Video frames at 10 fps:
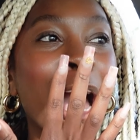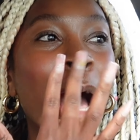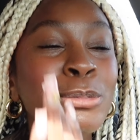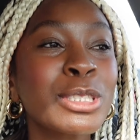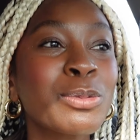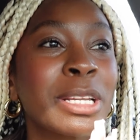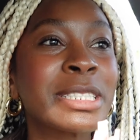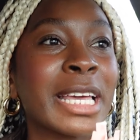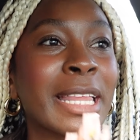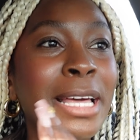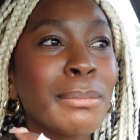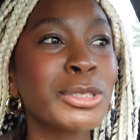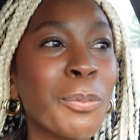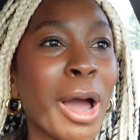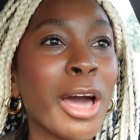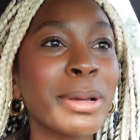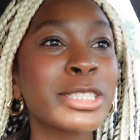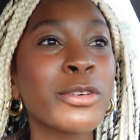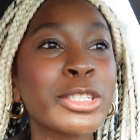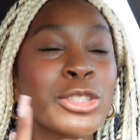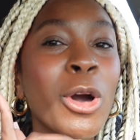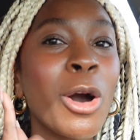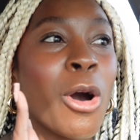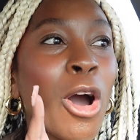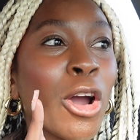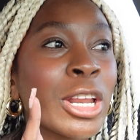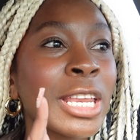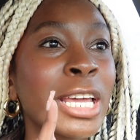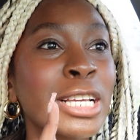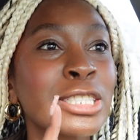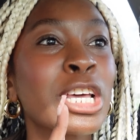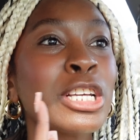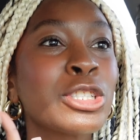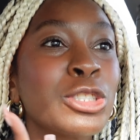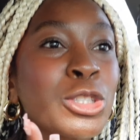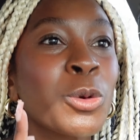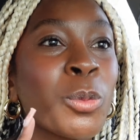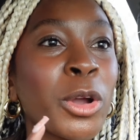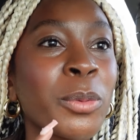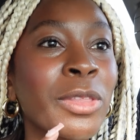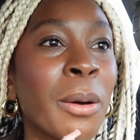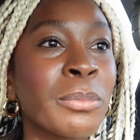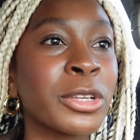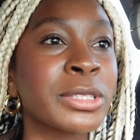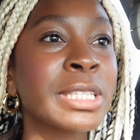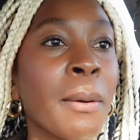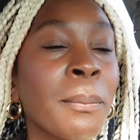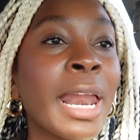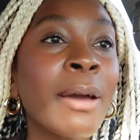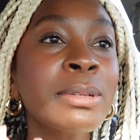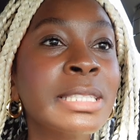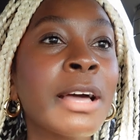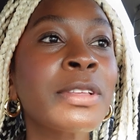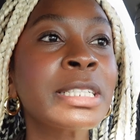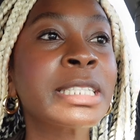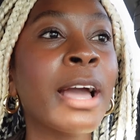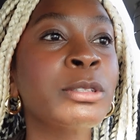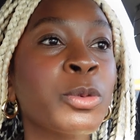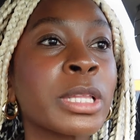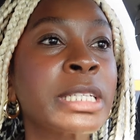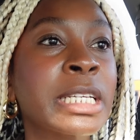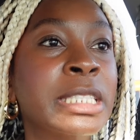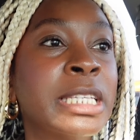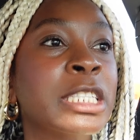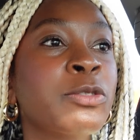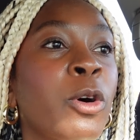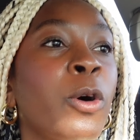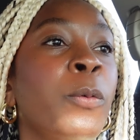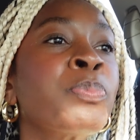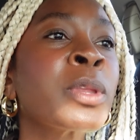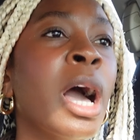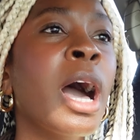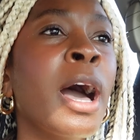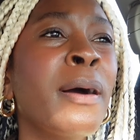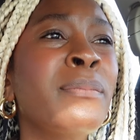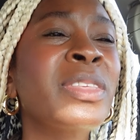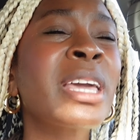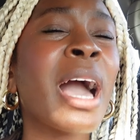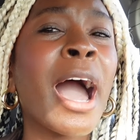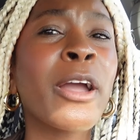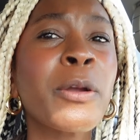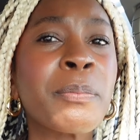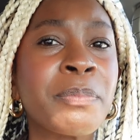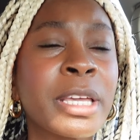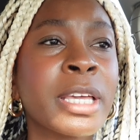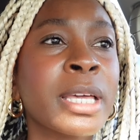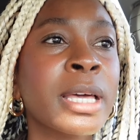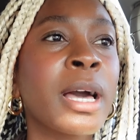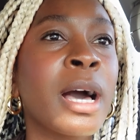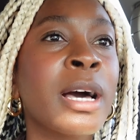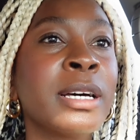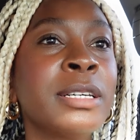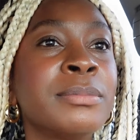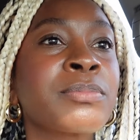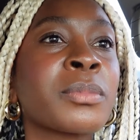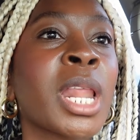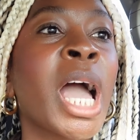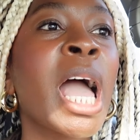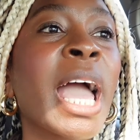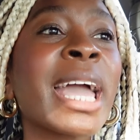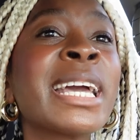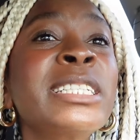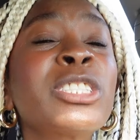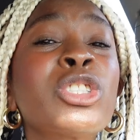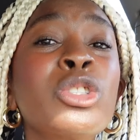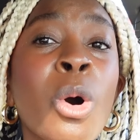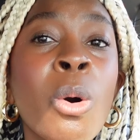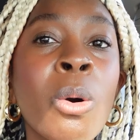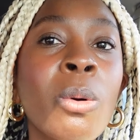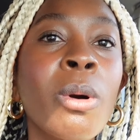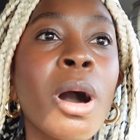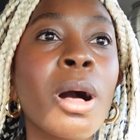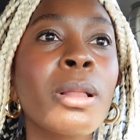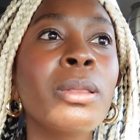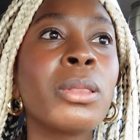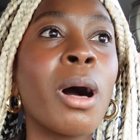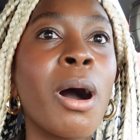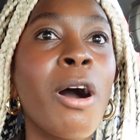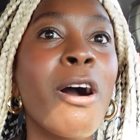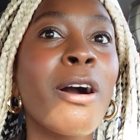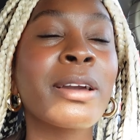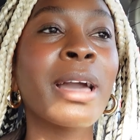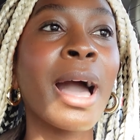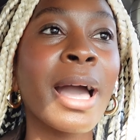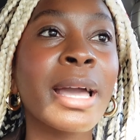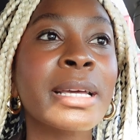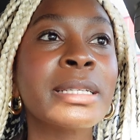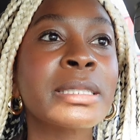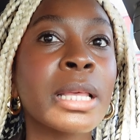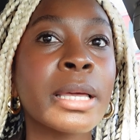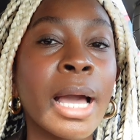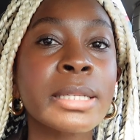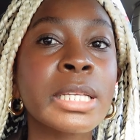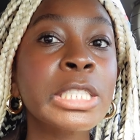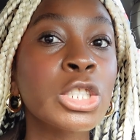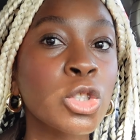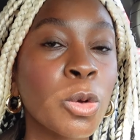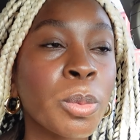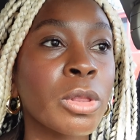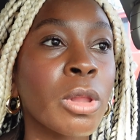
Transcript: I'm just want to say, like, I'm so proud of myself because you know how hard it is to do work without music. But I would definitely say I was really successful. Um, the IRB, um, it's so long, guys. Like, guys, it's super